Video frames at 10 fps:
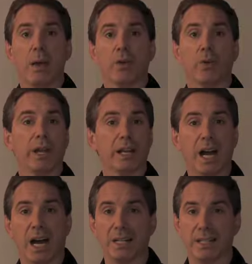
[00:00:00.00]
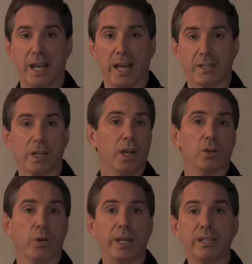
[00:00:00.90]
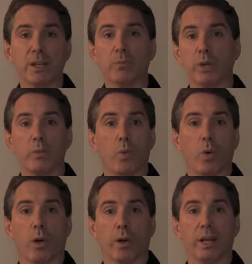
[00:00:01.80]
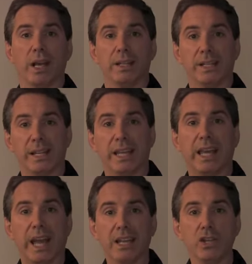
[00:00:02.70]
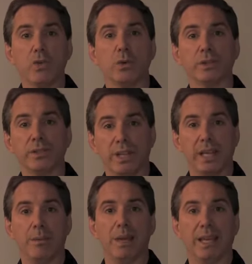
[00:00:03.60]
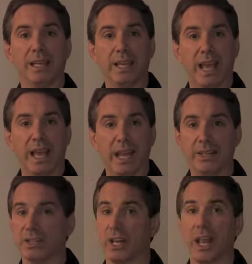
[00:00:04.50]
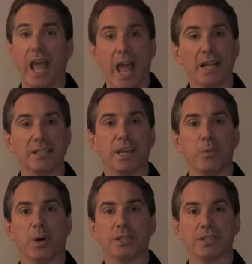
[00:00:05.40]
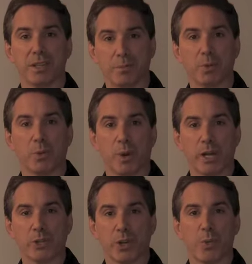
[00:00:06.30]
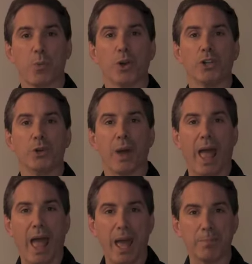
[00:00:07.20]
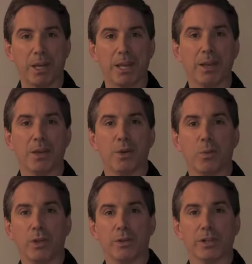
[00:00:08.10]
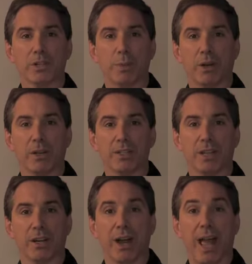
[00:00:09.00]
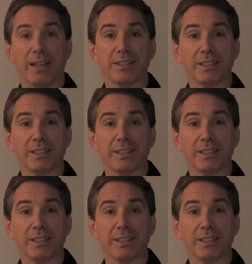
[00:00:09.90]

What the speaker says: Create a contest. Create some reward to get your team engaged in asking one simple question. Were you happy with your experience here? And